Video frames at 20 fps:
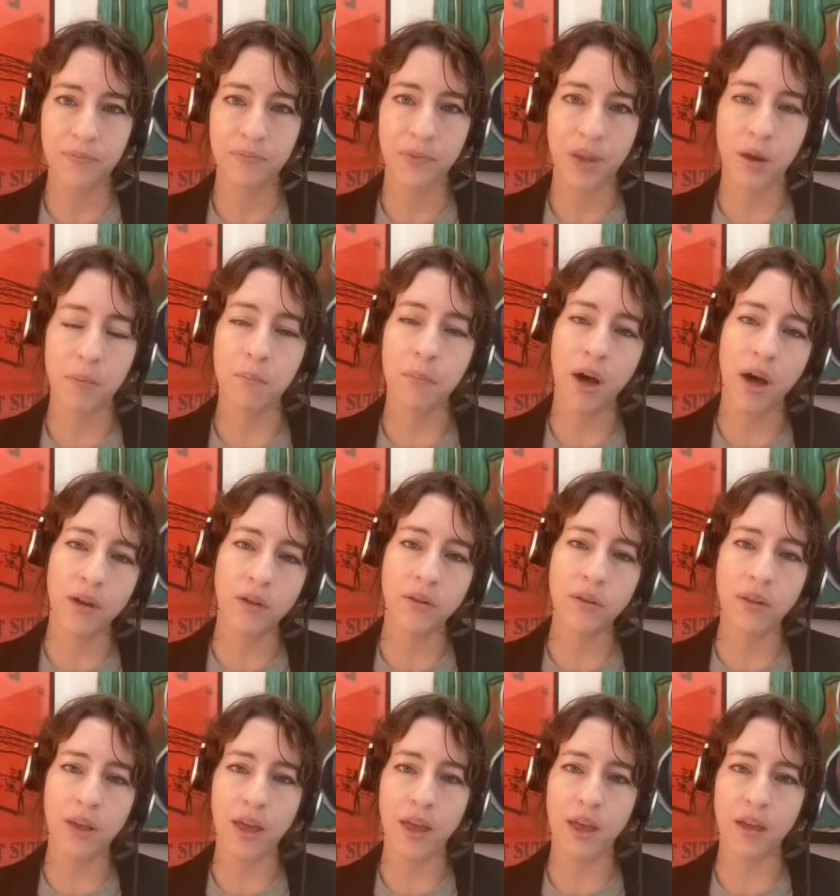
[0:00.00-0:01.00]
a
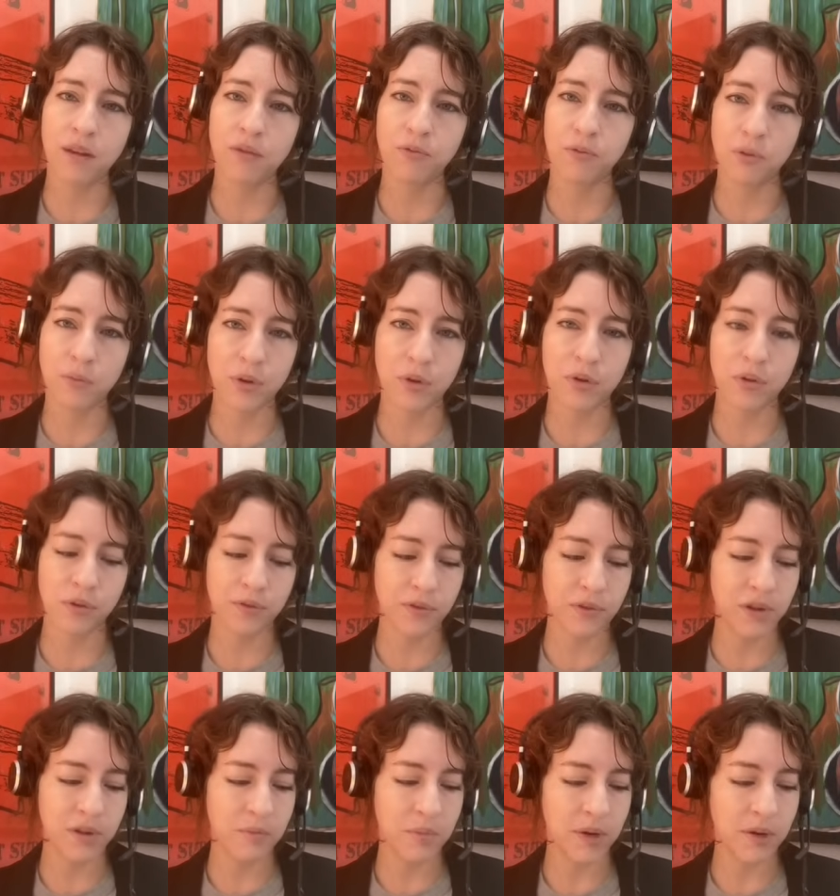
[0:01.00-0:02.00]
model and former
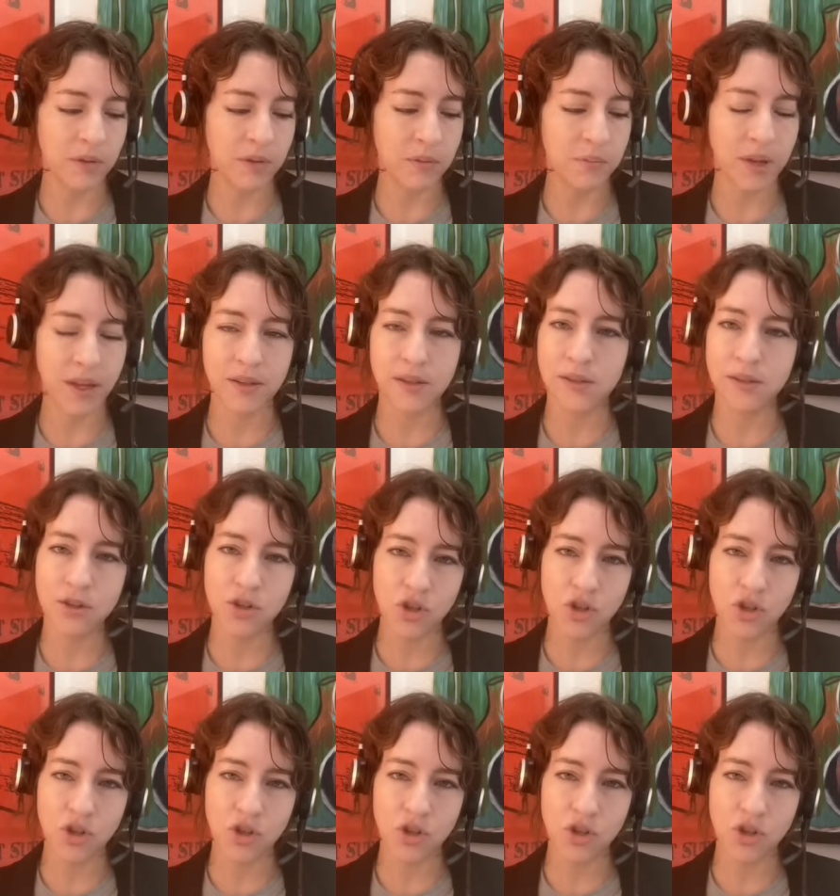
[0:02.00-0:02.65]
girlfriend of Marilyn Manson.